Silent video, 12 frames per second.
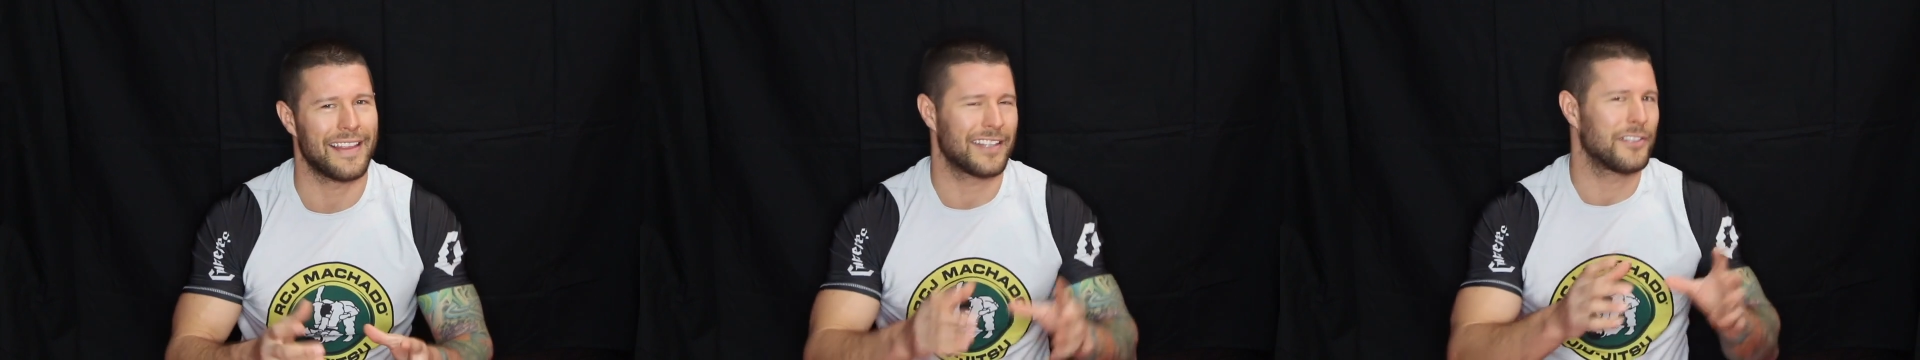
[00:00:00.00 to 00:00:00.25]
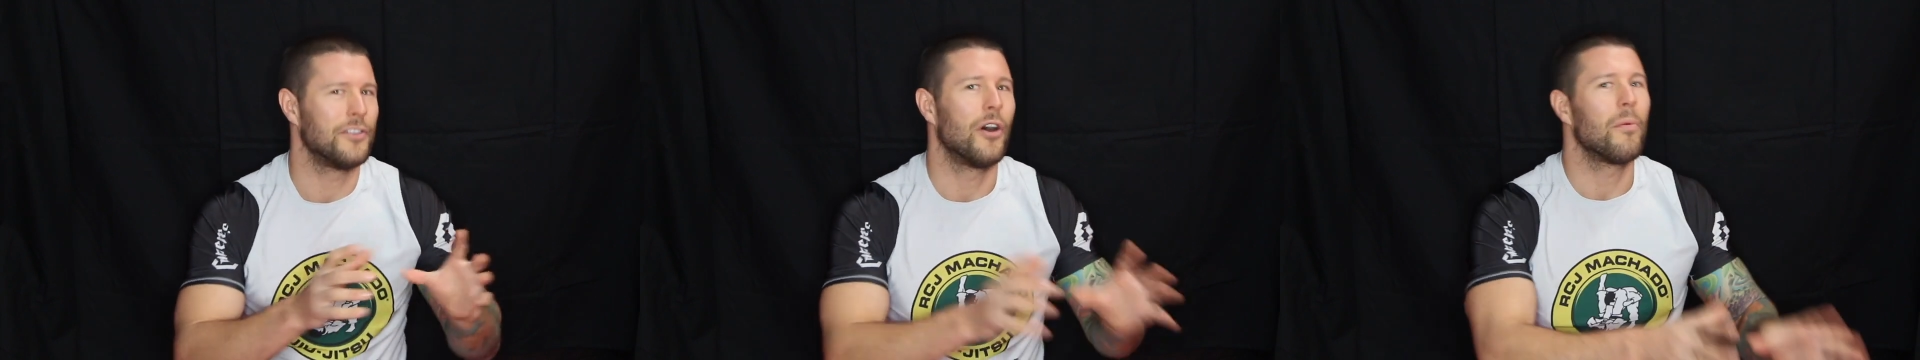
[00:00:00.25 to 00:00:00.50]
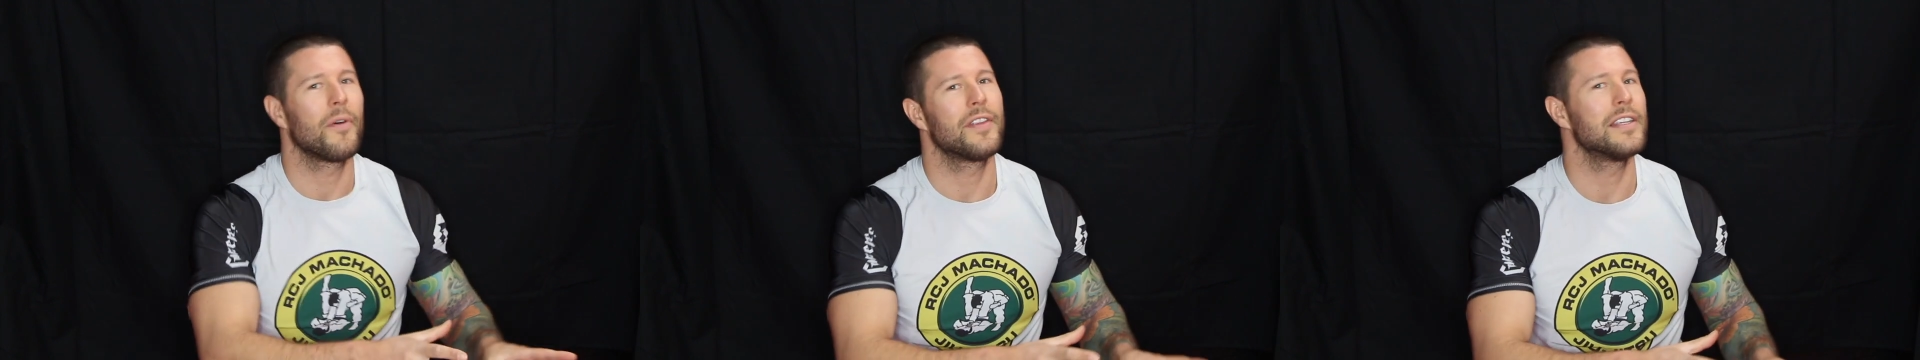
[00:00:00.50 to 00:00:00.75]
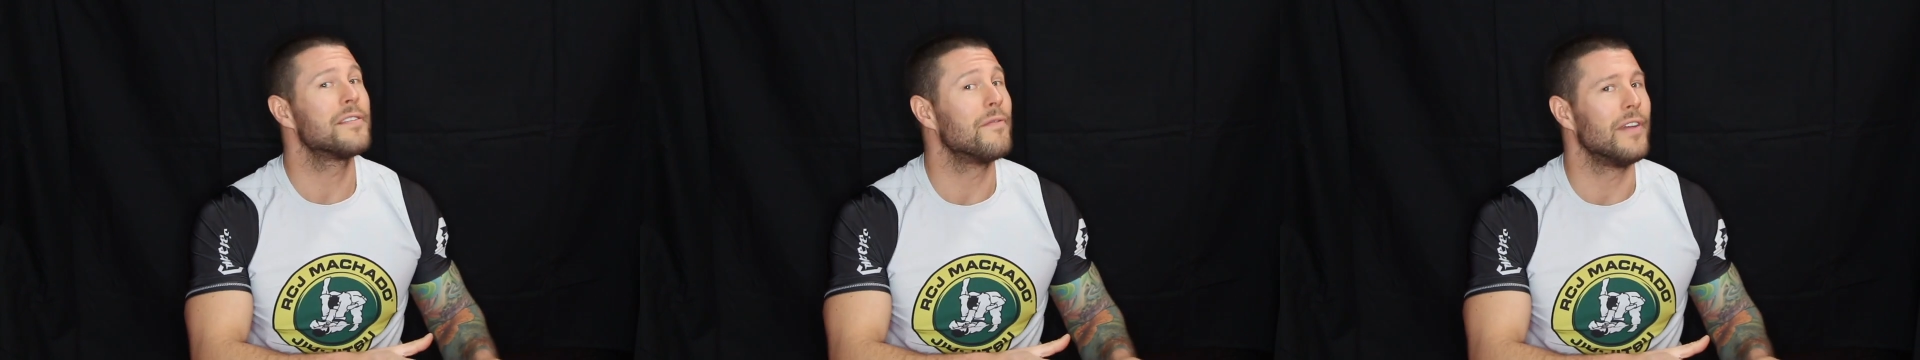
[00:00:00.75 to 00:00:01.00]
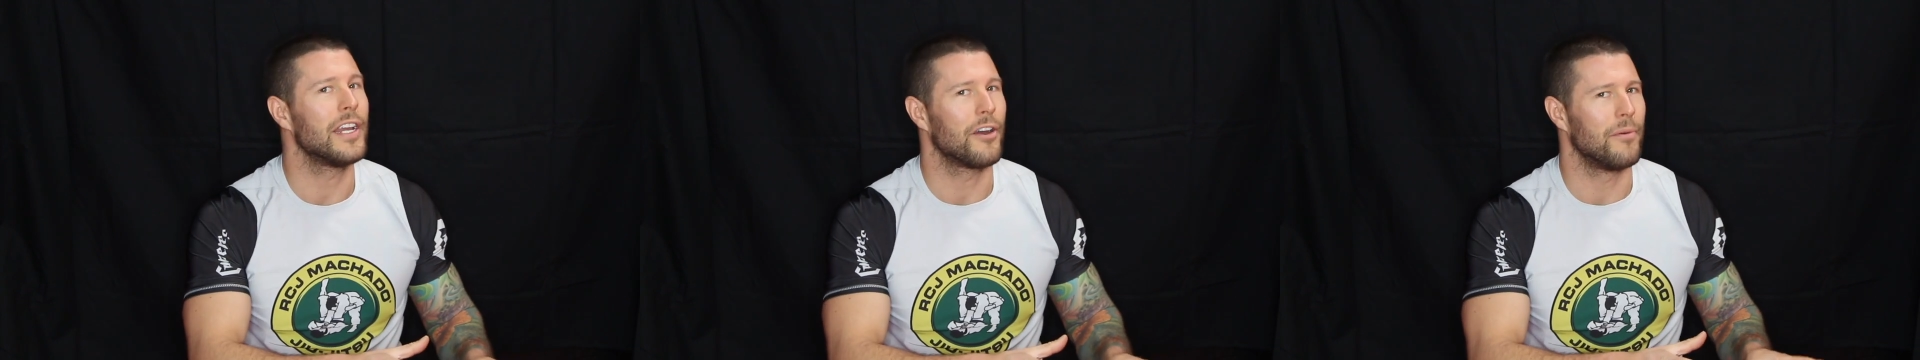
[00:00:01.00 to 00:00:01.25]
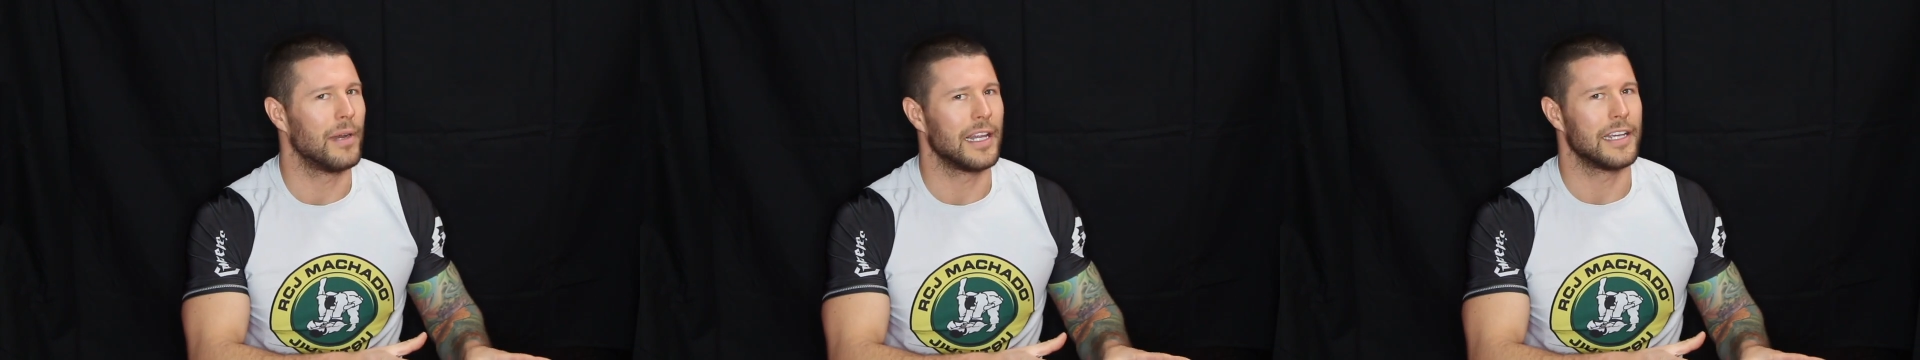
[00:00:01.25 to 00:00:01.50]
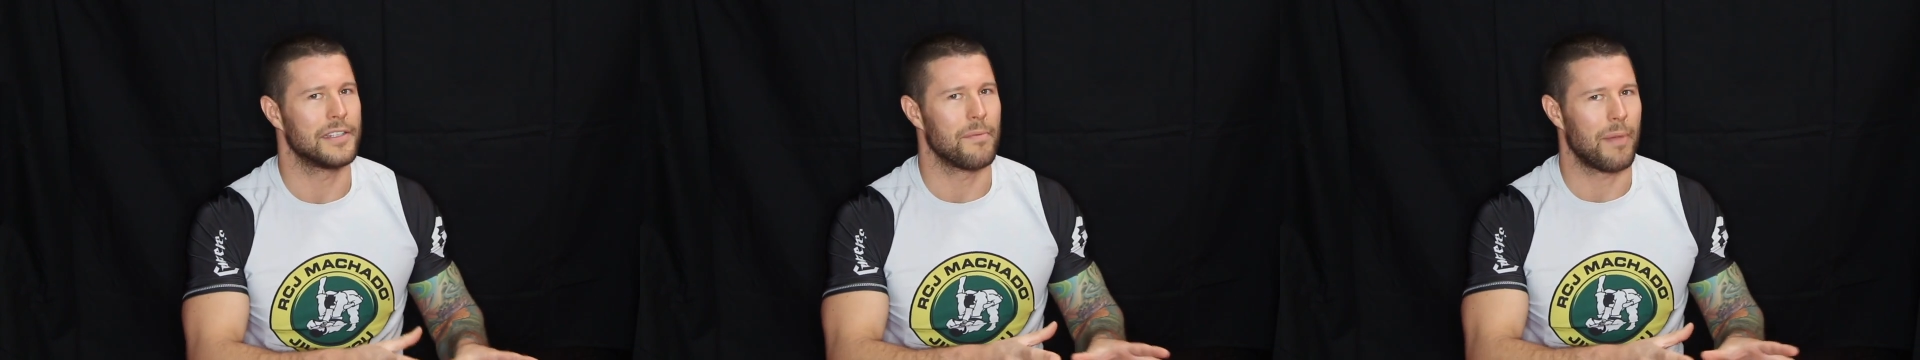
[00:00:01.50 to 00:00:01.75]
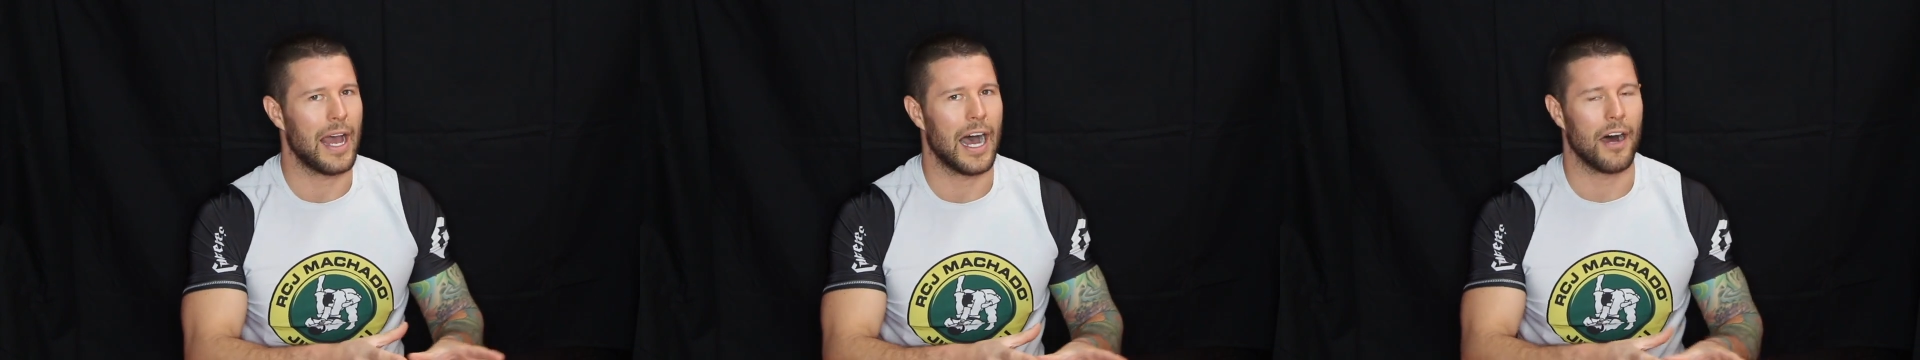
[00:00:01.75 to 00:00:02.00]
That's not what this video really is
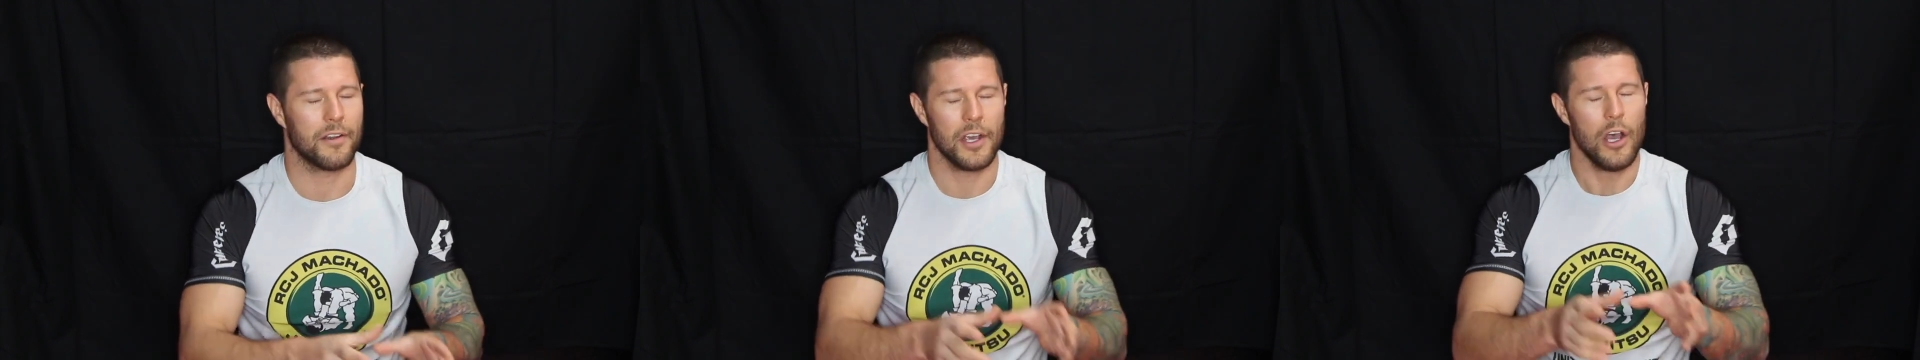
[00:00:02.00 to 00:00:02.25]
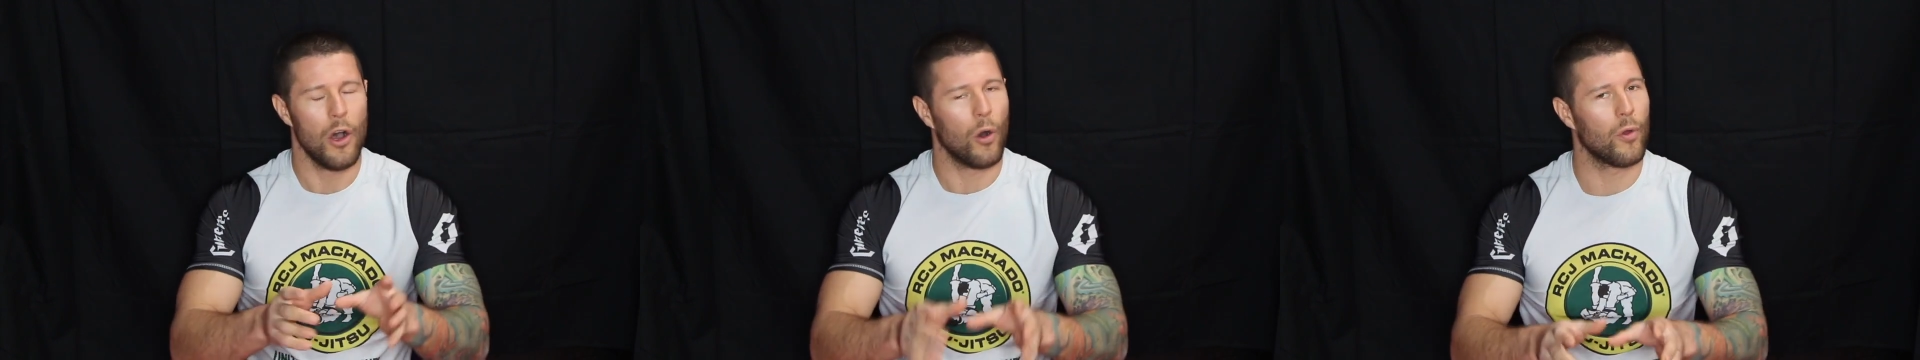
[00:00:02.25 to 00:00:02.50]
about,